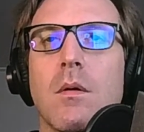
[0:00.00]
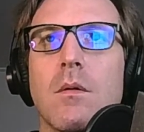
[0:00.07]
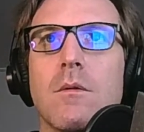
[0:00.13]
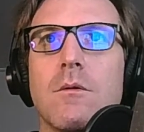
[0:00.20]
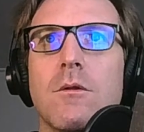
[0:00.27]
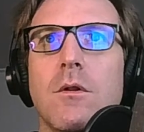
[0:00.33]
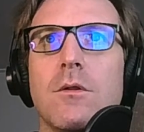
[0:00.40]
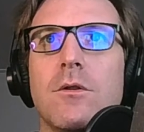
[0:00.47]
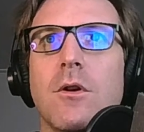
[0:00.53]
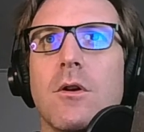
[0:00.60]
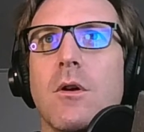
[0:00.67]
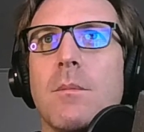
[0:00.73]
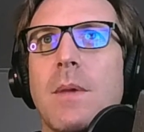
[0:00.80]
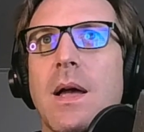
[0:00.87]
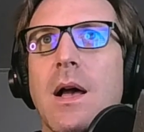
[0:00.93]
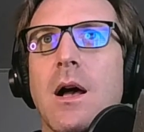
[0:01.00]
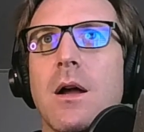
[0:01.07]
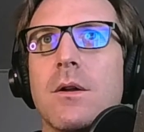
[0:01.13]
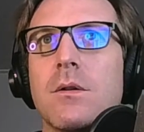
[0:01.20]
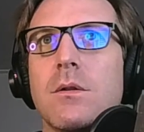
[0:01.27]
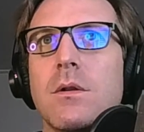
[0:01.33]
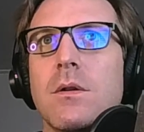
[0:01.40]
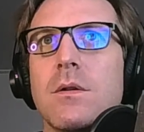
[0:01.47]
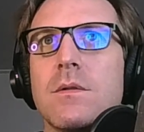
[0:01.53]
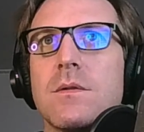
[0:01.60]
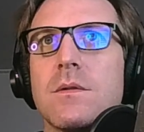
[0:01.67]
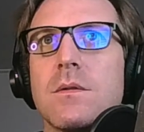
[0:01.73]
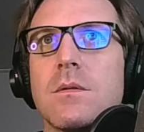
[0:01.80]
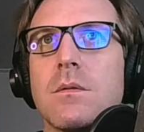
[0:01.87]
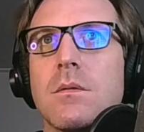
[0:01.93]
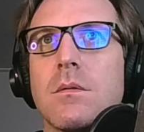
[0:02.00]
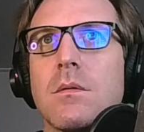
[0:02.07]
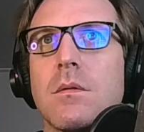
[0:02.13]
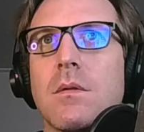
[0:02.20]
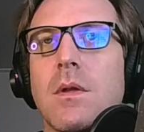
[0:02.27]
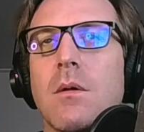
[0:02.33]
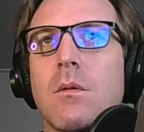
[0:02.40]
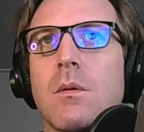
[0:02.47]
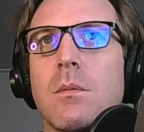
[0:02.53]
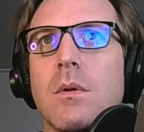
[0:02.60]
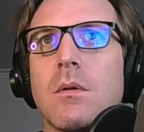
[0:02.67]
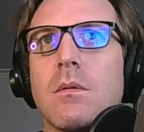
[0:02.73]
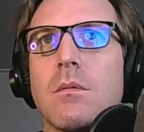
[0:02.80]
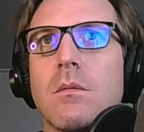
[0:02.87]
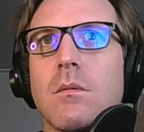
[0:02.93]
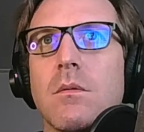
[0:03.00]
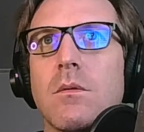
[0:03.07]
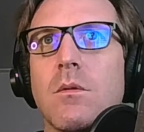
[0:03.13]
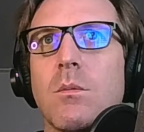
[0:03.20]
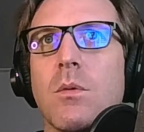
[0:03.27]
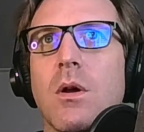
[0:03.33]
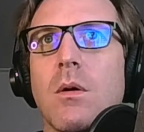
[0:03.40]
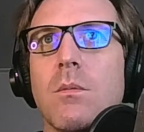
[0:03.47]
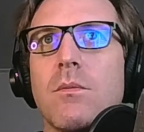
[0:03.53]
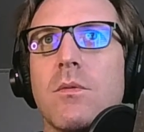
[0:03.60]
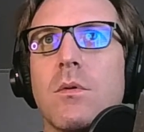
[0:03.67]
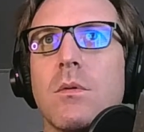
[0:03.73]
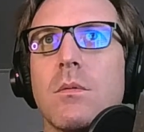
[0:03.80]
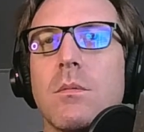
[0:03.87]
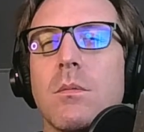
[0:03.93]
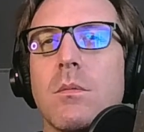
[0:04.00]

Should have turned on my auto close. That would have been super helpful.